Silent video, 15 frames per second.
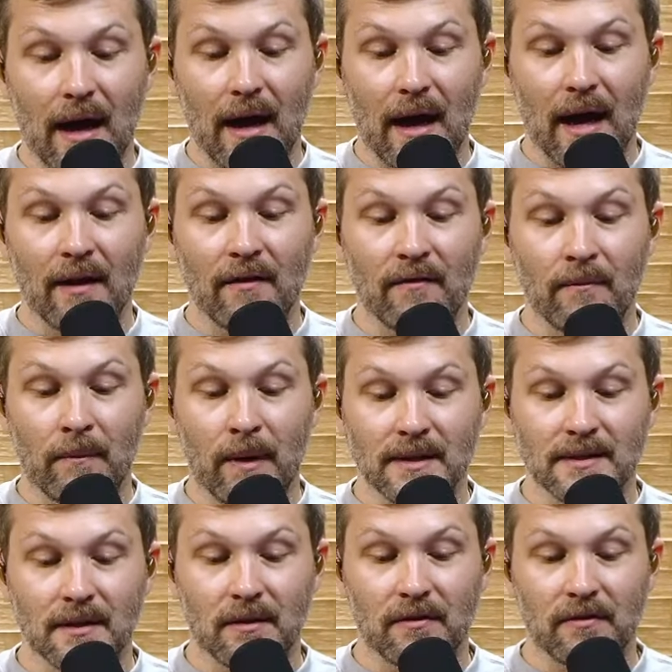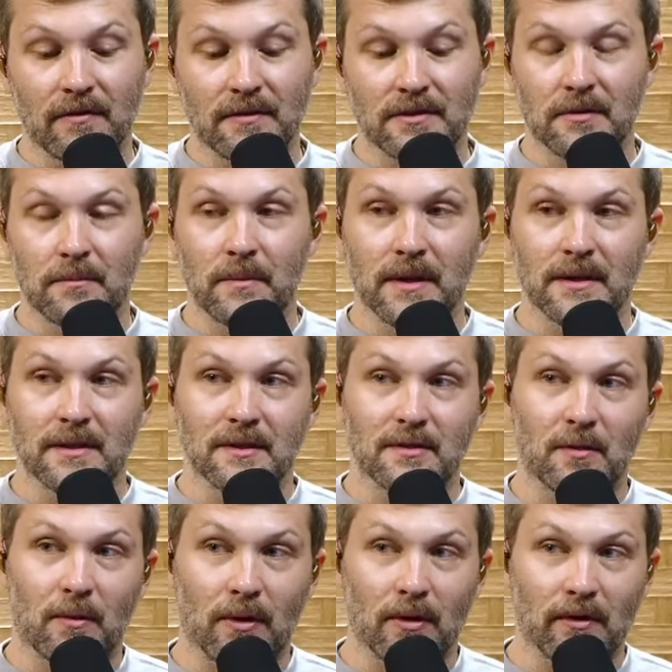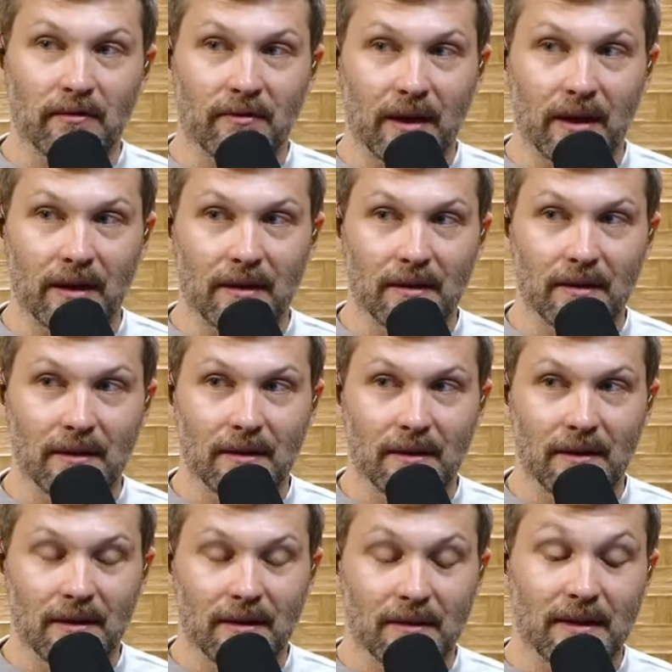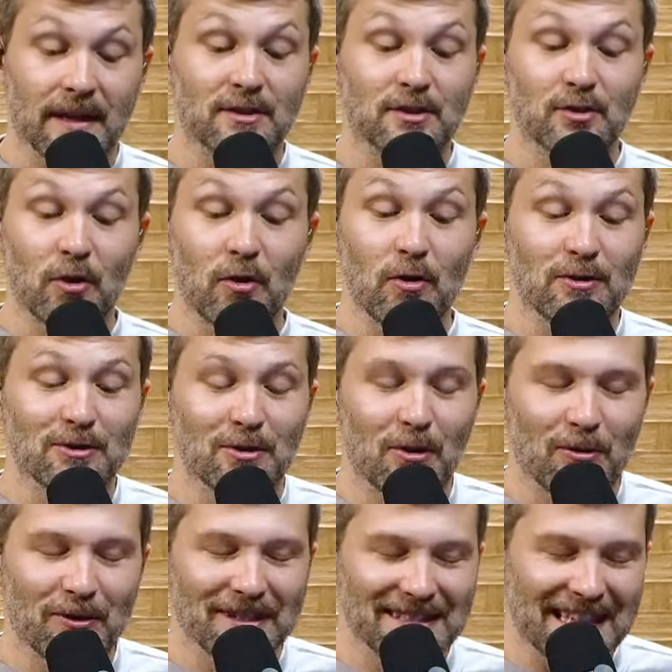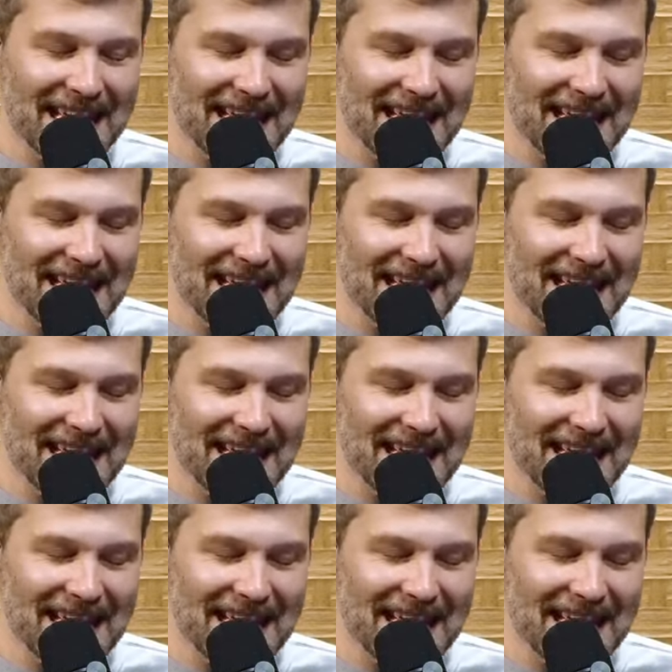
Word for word: I myself should be disqualified. Well, that's so so intense.